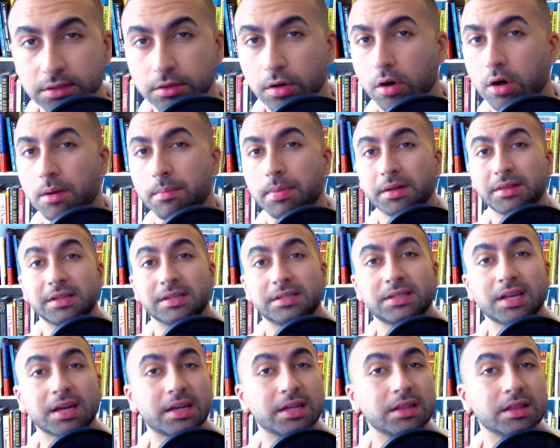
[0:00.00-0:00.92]
talk about the
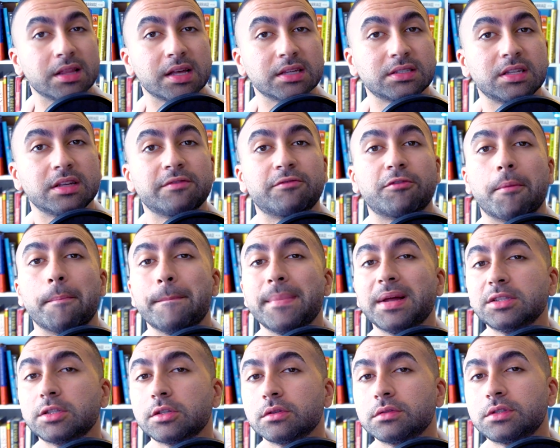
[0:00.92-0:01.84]
second lesson from
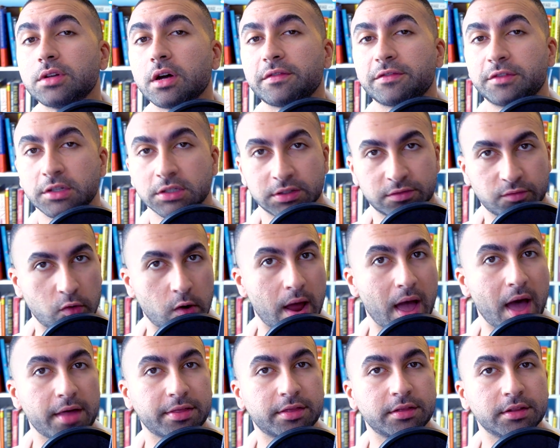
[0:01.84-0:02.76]
Mental Toughness for
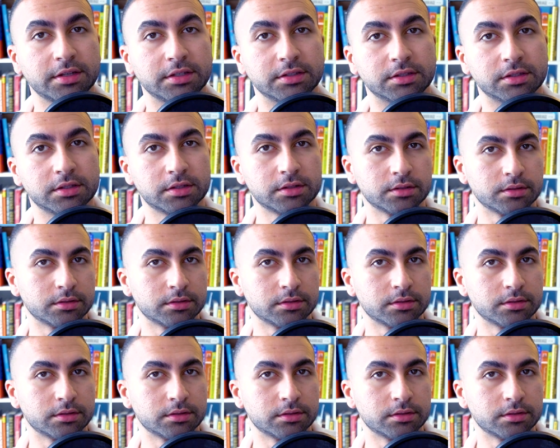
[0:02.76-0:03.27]
Young Athletes.